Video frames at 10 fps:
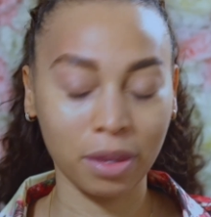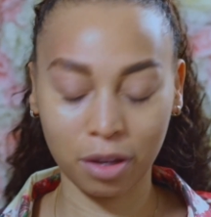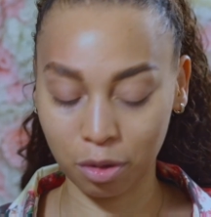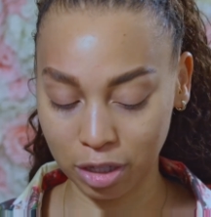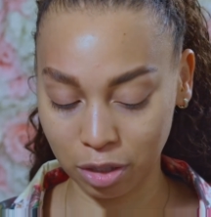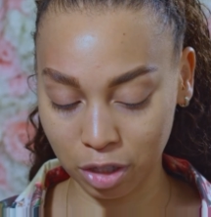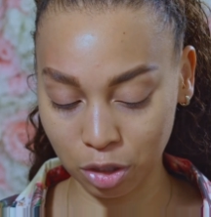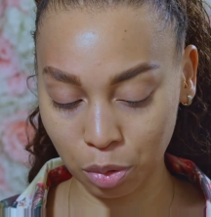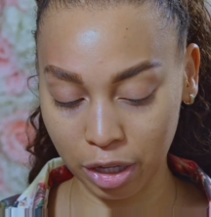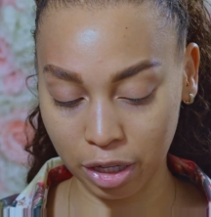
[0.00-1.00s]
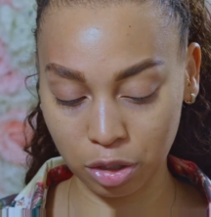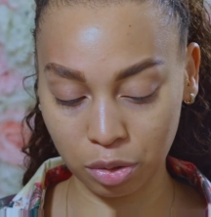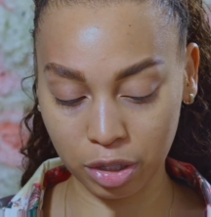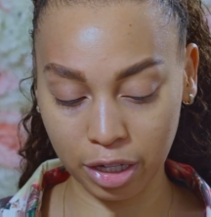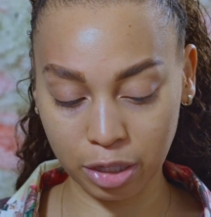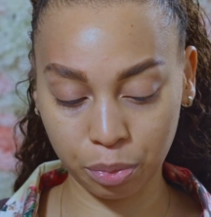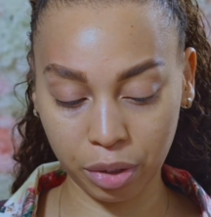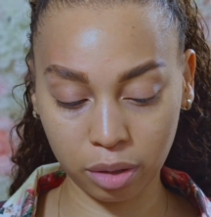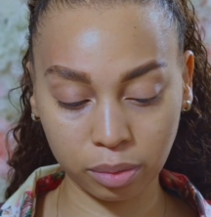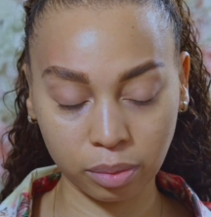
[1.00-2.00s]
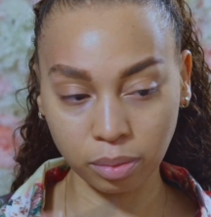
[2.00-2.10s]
All right, so let's go ahead and do the next brow.